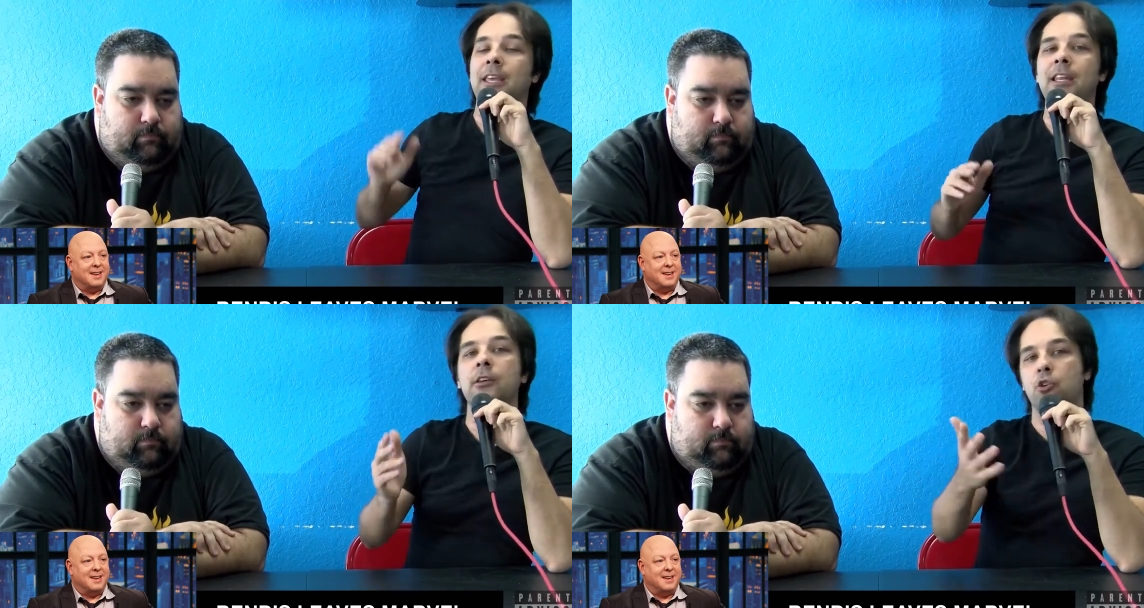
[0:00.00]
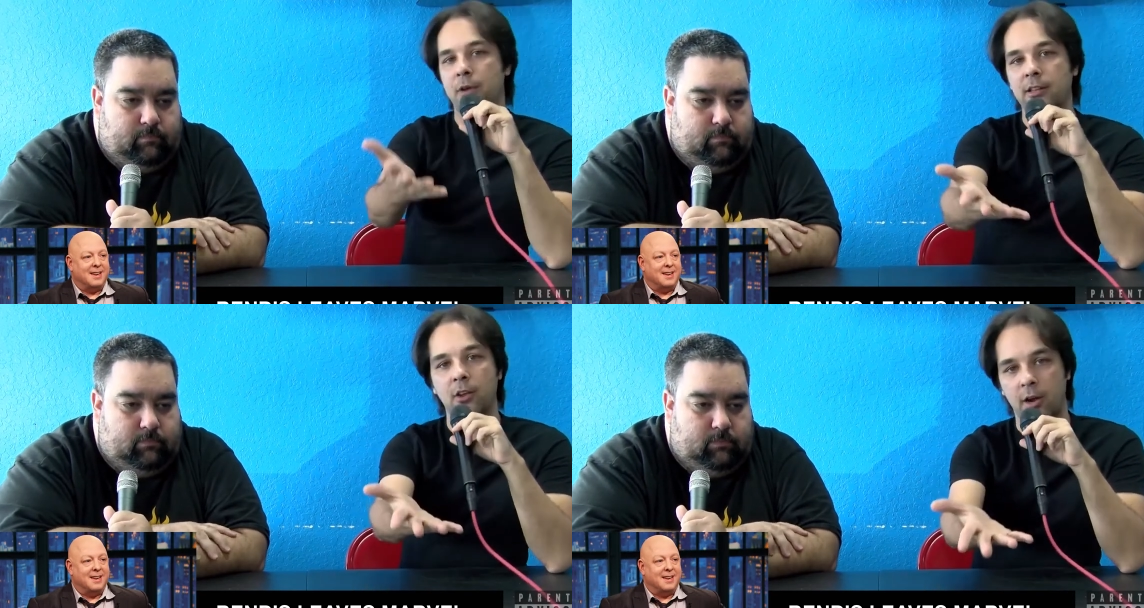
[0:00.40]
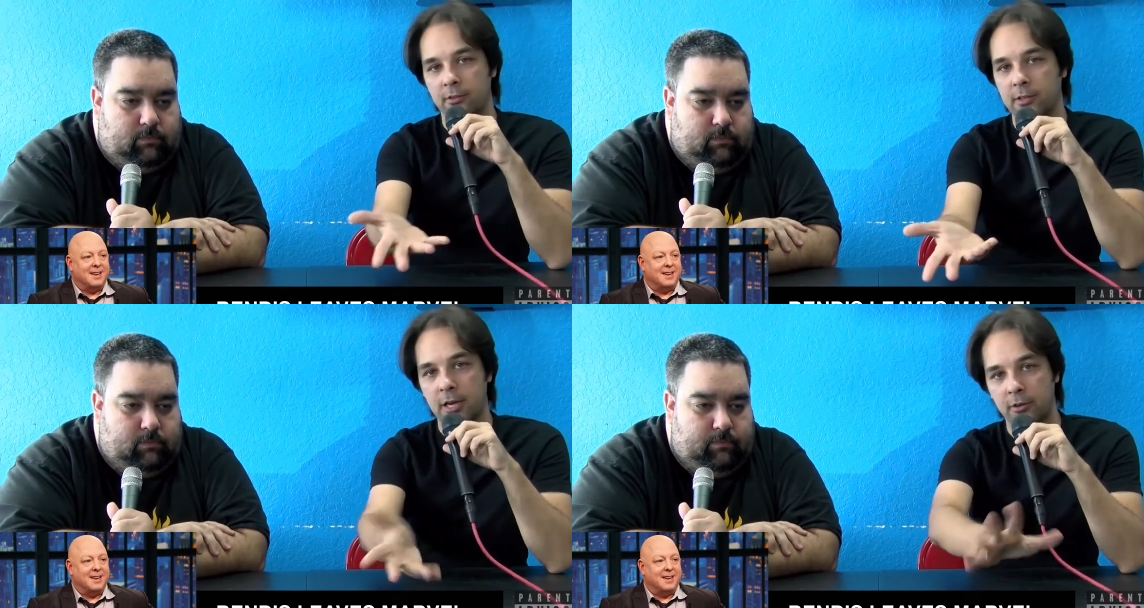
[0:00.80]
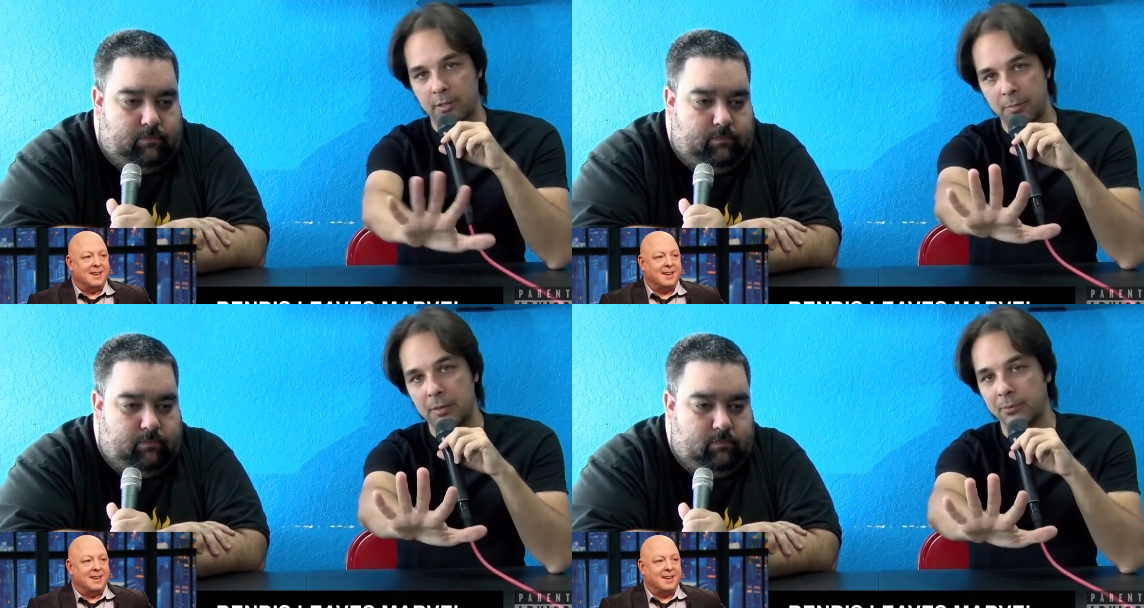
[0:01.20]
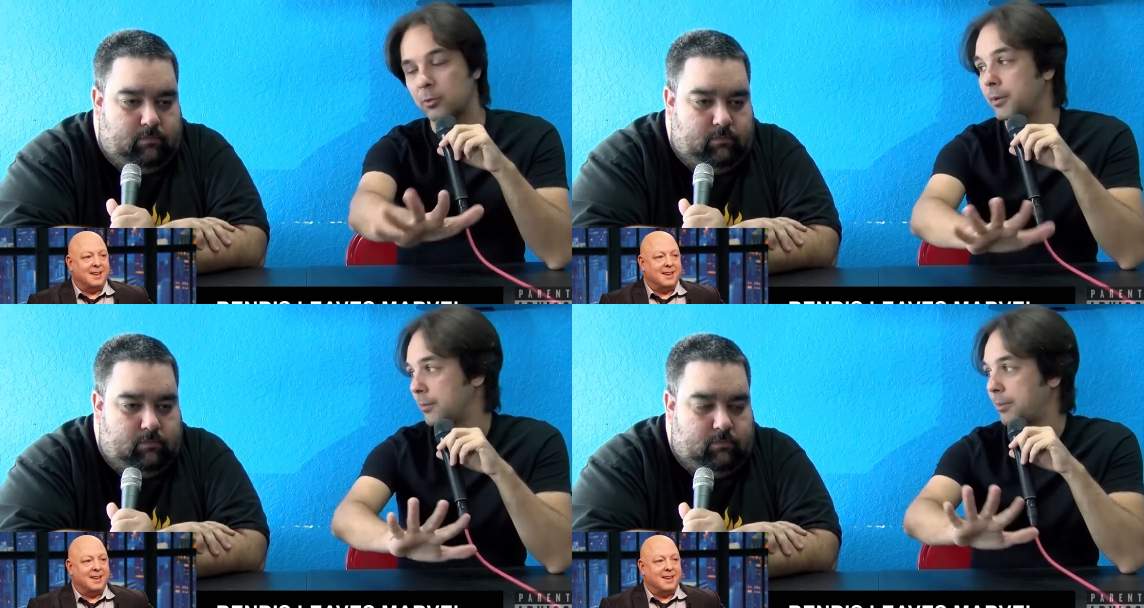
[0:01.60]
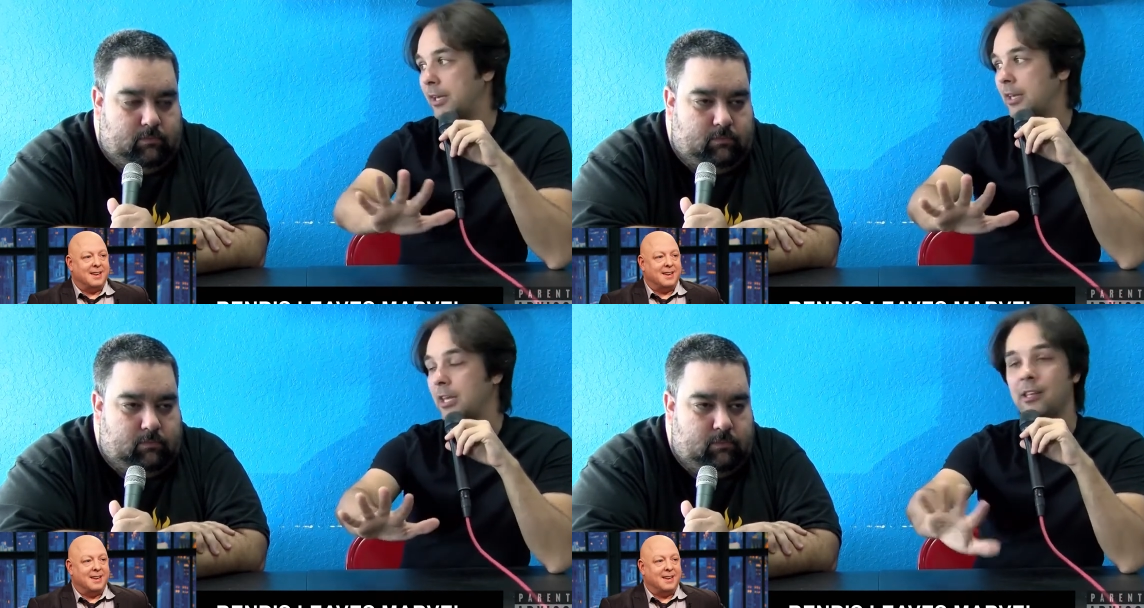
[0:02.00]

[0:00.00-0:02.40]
Speaker 1: he didn't create the Guardians of the Galaxy people, but but he,